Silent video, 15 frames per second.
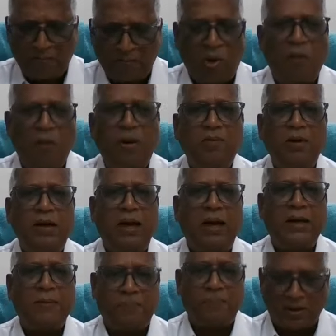probable
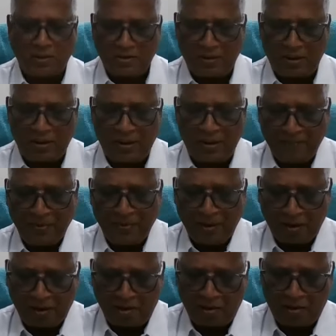and possible
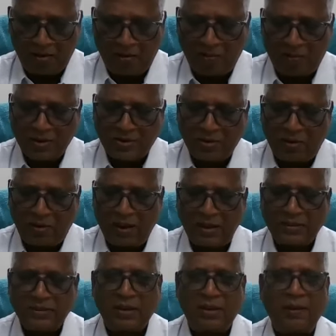what's called
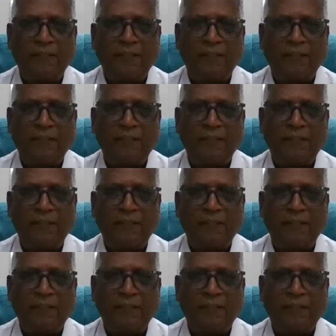as